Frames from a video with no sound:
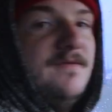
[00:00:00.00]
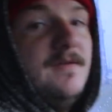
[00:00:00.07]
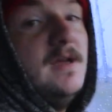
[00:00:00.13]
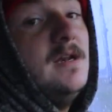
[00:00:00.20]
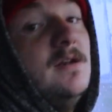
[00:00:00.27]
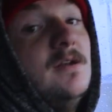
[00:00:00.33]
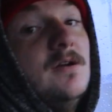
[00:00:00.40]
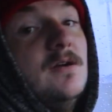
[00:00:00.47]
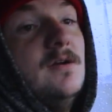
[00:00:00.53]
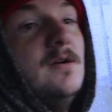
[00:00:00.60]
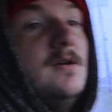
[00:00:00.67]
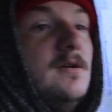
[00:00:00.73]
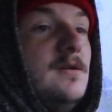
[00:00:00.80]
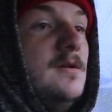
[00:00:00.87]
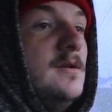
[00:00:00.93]

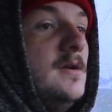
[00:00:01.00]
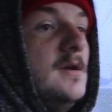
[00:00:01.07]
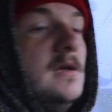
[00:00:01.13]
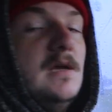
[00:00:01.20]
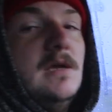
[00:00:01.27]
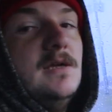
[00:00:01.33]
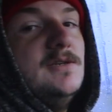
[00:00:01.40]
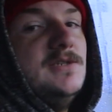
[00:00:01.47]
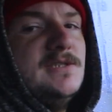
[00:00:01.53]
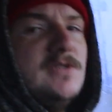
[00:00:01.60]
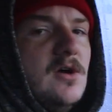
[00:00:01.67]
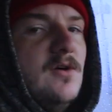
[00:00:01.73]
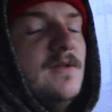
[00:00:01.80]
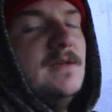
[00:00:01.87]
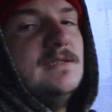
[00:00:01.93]
fender and just
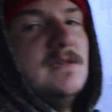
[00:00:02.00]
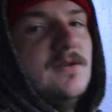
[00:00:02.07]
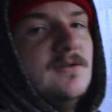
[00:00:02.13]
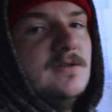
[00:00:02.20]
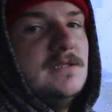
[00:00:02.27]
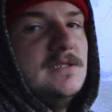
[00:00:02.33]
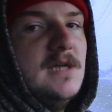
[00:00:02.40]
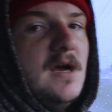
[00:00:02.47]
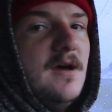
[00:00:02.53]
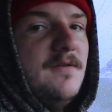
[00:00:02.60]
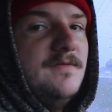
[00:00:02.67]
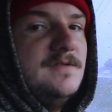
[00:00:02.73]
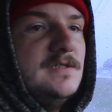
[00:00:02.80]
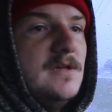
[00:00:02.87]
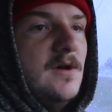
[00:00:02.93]
all this other
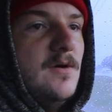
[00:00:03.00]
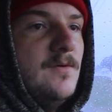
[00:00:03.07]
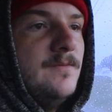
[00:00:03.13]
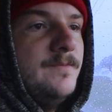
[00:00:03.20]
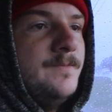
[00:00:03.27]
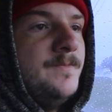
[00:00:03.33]
stuff. So